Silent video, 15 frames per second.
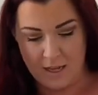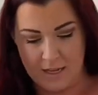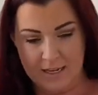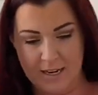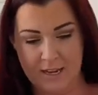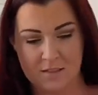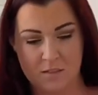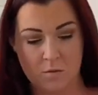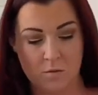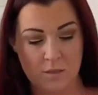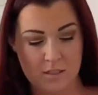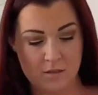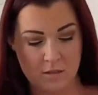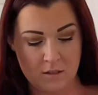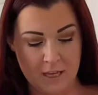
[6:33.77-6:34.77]
Next, oh,
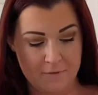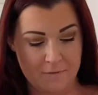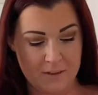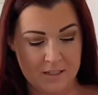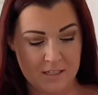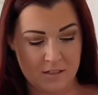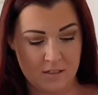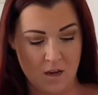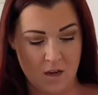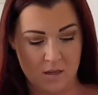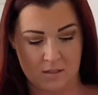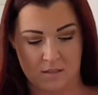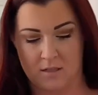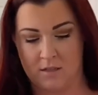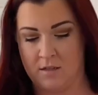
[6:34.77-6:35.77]
these look like fuzzy
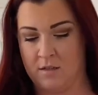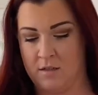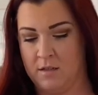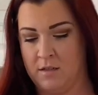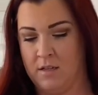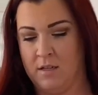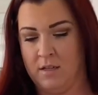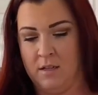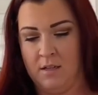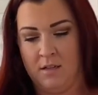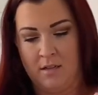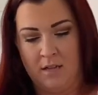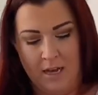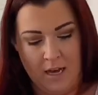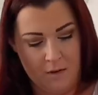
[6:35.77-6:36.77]
socks.
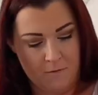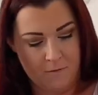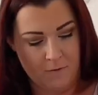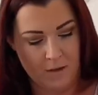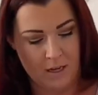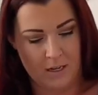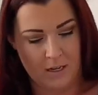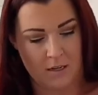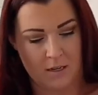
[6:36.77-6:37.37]
How fun.